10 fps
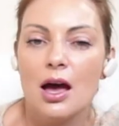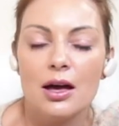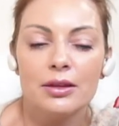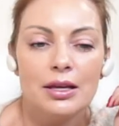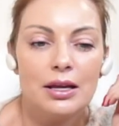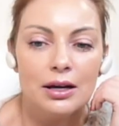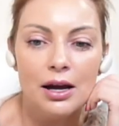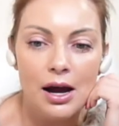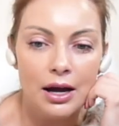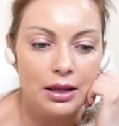uh, that
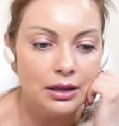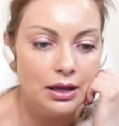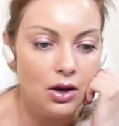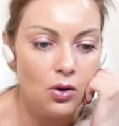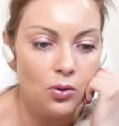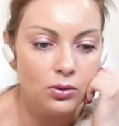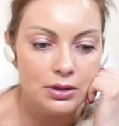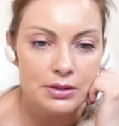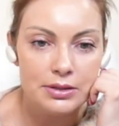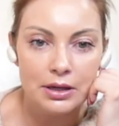are currently
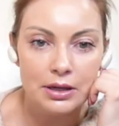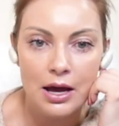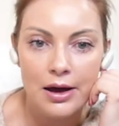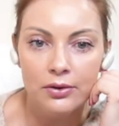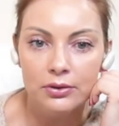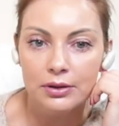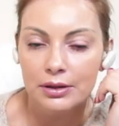on discount.